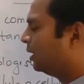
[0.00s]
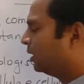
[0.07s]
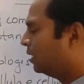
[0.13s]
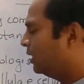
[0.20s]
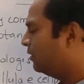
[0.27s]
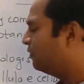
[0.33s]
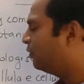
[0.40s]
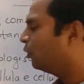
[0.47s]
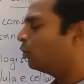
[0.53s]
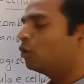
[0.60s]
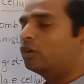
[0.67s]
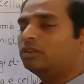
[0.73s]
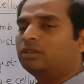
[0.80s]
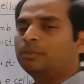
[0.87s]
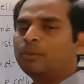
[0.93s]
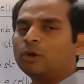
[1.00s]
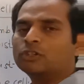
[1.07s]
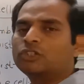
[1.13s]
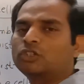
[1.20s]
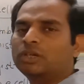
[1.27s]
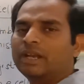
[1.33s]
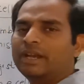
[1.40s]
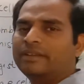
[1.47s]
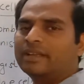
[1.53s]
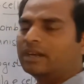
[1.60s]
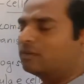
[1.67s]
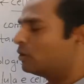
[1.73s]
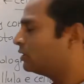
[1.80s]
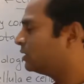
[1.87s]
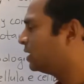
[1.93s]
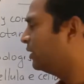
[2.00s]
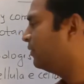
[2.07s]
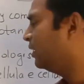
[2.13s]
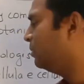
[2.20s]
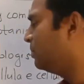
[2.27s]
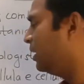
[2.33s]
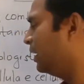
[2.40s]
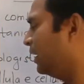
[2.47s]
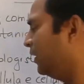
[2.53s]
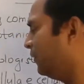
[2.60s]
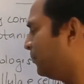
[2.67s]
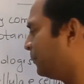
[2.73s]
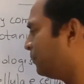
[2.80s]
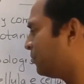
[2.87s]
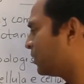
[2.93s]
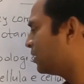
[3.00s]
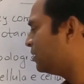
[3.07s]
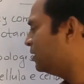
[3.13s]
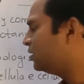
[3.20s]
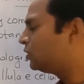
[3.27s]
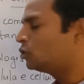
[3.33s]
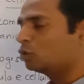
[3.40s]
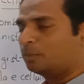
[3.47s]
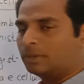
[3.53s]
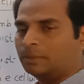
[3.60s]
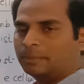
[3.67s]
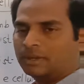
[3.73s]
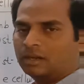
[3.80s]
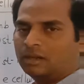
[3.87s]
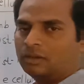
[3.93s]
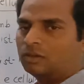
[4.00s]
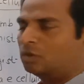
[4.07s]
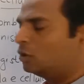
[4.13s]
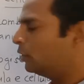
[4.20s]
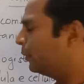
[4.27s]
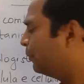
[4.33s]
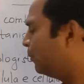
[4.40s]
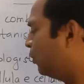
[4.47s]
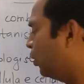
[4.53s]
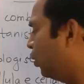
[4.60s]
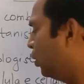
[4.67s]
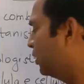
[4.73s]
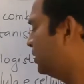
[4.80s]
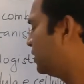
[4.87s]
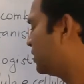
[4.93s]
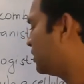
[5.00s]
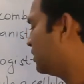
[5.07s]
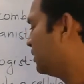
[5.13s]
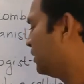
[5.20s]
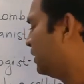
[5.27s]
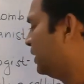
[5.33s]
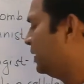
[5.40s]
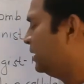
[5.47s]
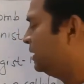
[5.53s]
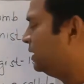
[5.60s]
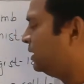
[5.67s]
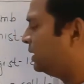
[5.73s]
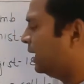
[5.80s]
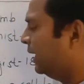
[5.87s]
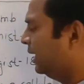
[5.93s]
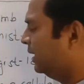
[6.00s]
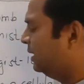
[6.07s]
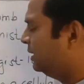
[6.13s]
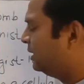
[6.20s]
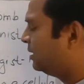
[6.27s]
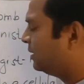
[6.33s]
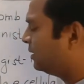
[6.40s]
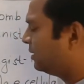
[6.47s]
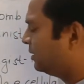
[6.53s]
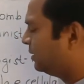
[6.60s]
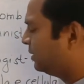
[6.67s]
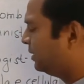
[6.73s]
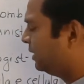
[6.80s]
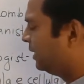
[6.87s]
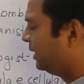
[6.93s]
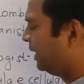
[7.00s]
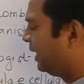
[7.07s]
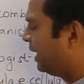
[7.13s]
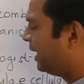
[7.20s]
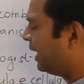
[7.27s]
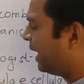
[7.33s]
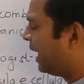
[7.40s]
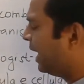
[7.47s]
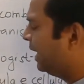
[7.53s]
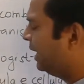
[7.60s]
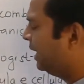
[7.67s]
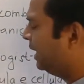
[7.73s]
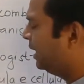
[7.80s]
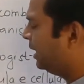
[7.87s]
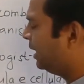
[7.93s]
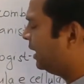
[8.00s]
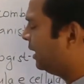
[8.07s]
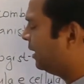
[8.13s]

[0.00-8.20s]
The fourth postulate that was given by these two people was cells carry